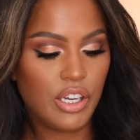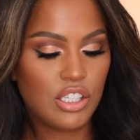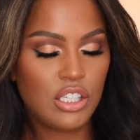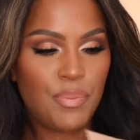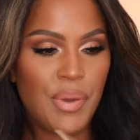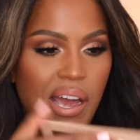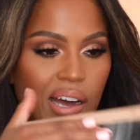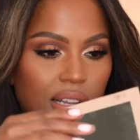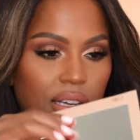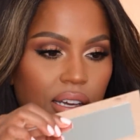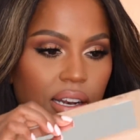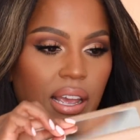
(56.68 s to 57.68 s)
here's a
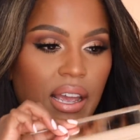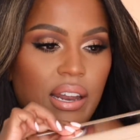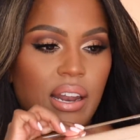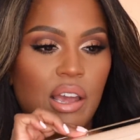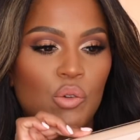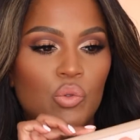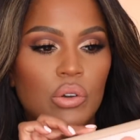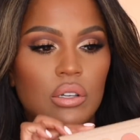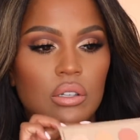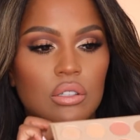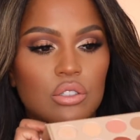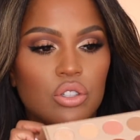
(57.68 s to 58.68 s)
palette, and I
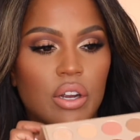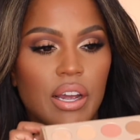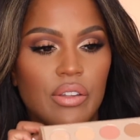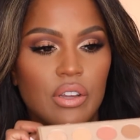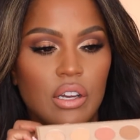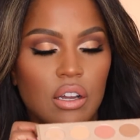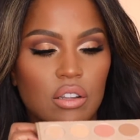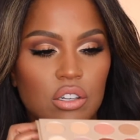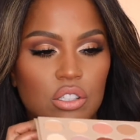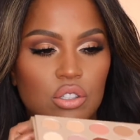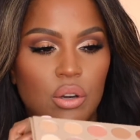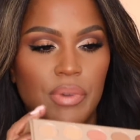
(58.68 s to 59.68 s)
will try on the
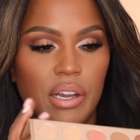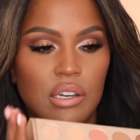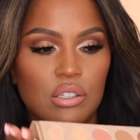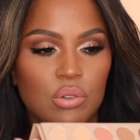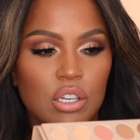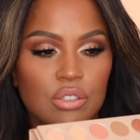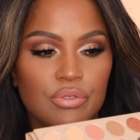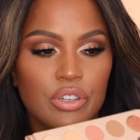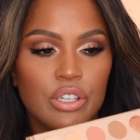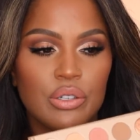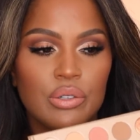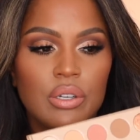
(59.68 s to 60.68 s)
colors, so I'm not going to swatch them for
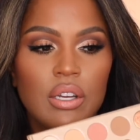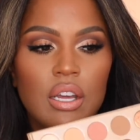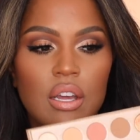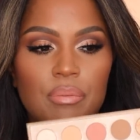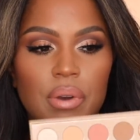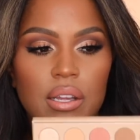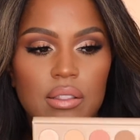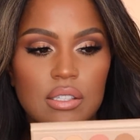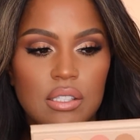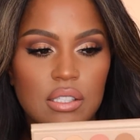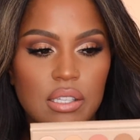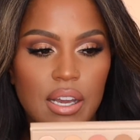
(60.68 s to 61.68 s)
you. But
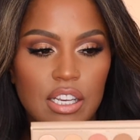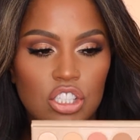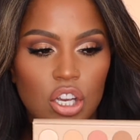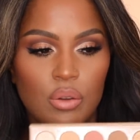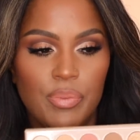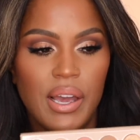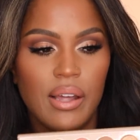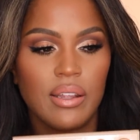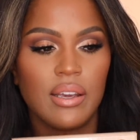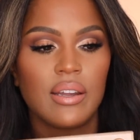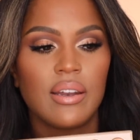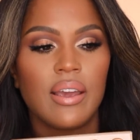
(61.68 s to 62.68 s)
this is the eyeshadow
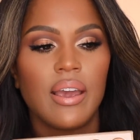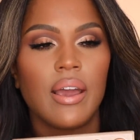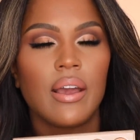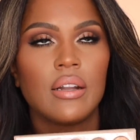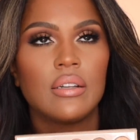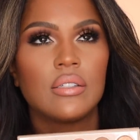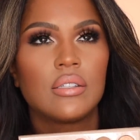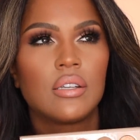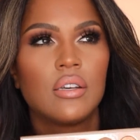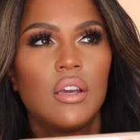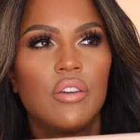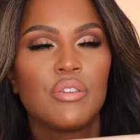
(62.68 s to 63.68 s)
palette, and
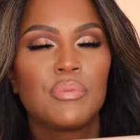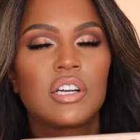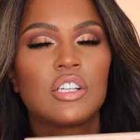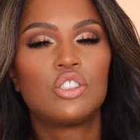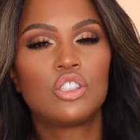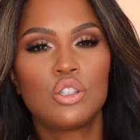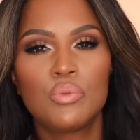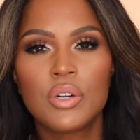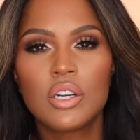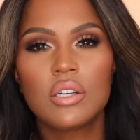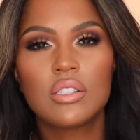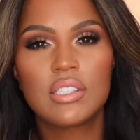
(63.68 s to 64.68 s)
from a
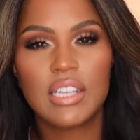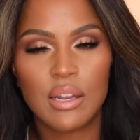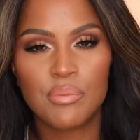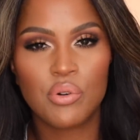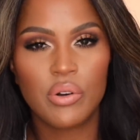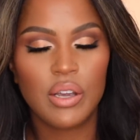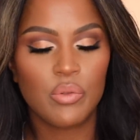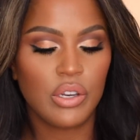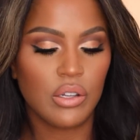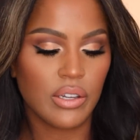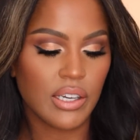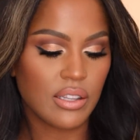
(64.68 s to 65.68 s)
consumer standpoint, when
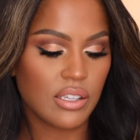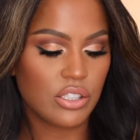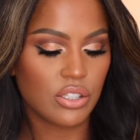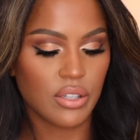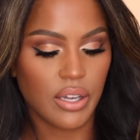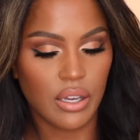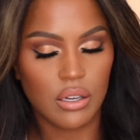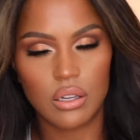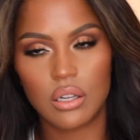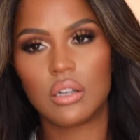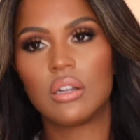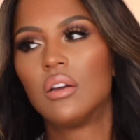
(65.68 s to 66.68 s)
you look at this, you're like,
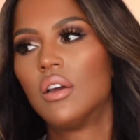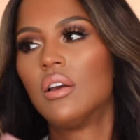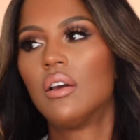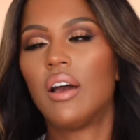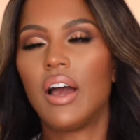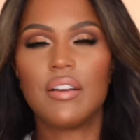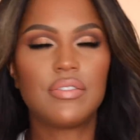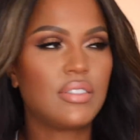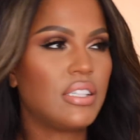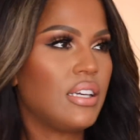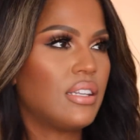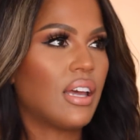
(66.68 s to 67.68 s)
ugh, I've
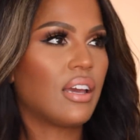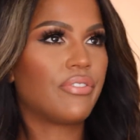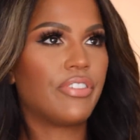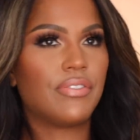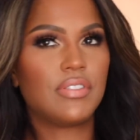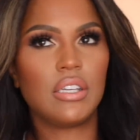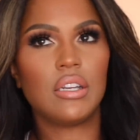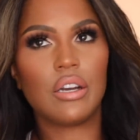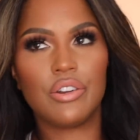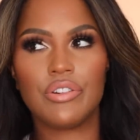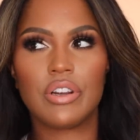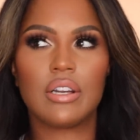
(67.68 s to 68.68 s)
seen like
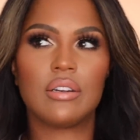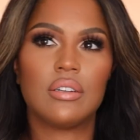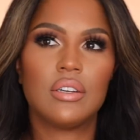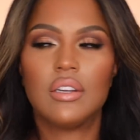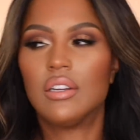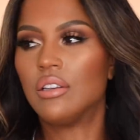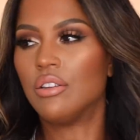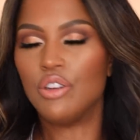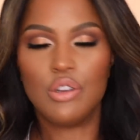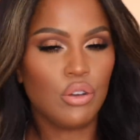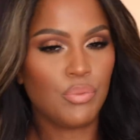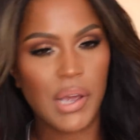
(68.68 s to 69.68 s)
1,500
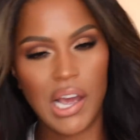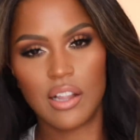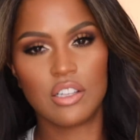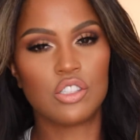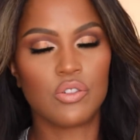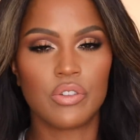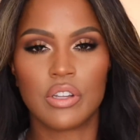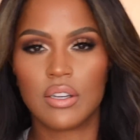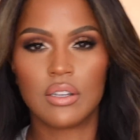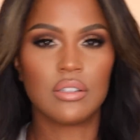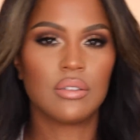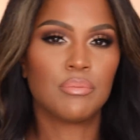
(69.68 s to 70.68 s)
nude palettes over
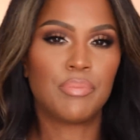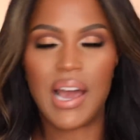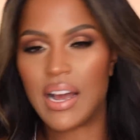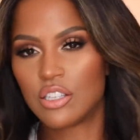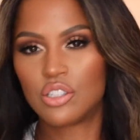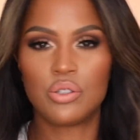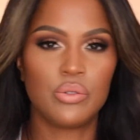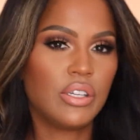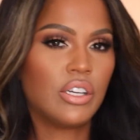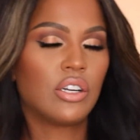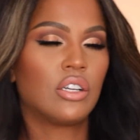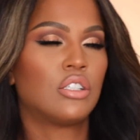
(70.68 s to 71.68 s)
the past 2
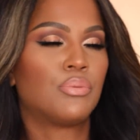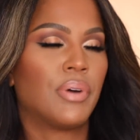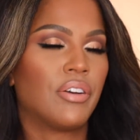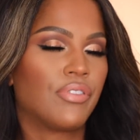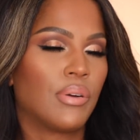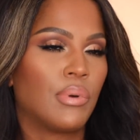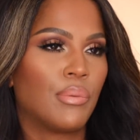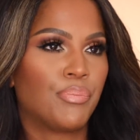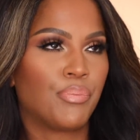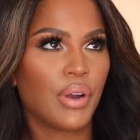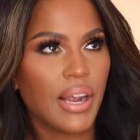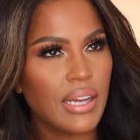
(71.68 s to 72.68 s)
years. But from a
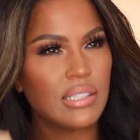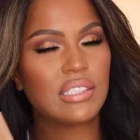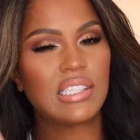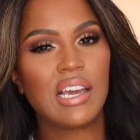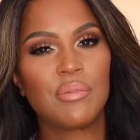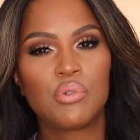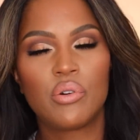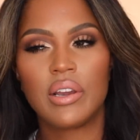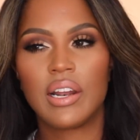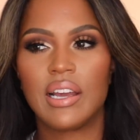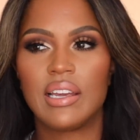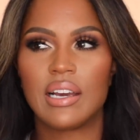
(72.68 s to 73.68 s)
brand
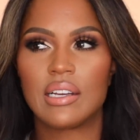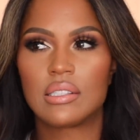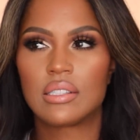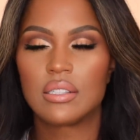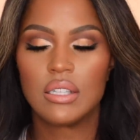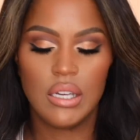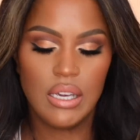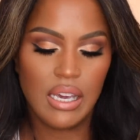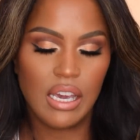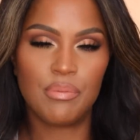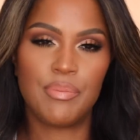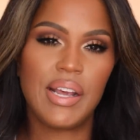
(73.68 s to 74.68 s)
standpoint, I guess
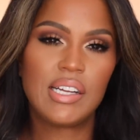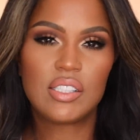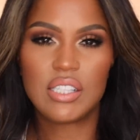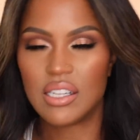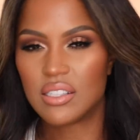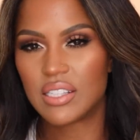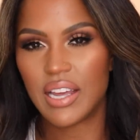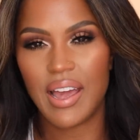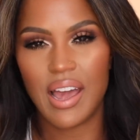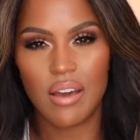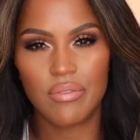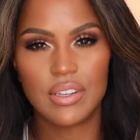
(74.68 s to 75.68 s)
it makes sense to
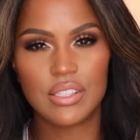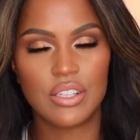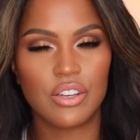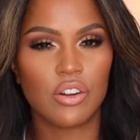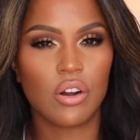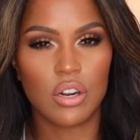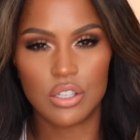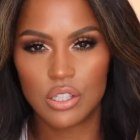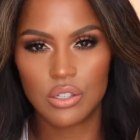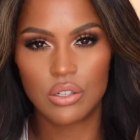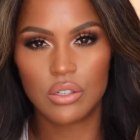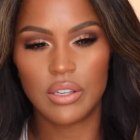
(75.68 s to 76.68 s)
have this in your
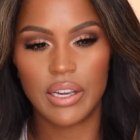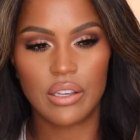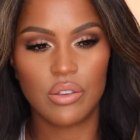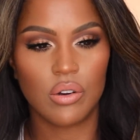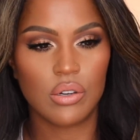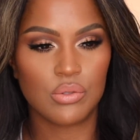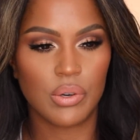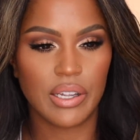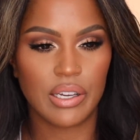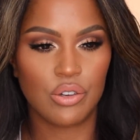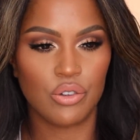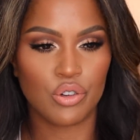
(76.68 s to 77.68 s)
arsenal. Like, you always want
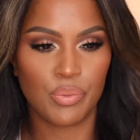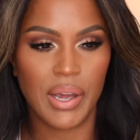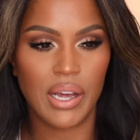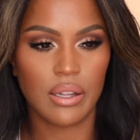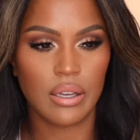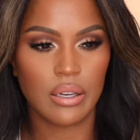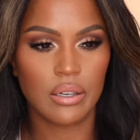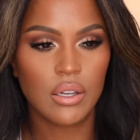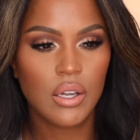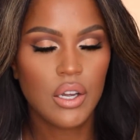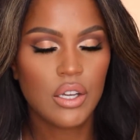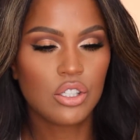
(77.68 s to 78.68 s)
like a neutral palette.
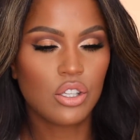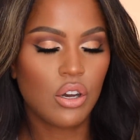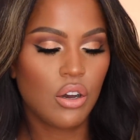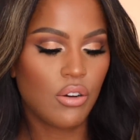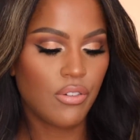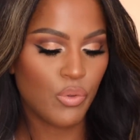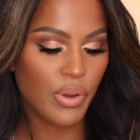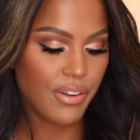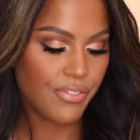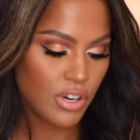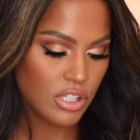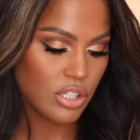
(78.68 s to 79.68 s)
So when I
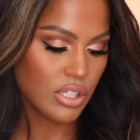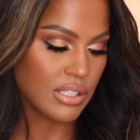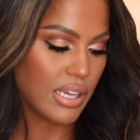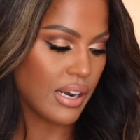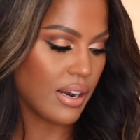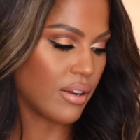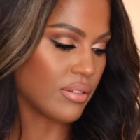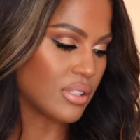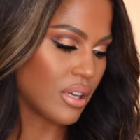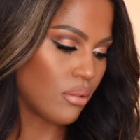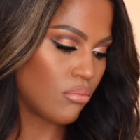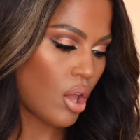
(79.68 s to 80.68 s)
first looked at it, I was
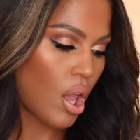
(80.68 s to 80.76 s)
like,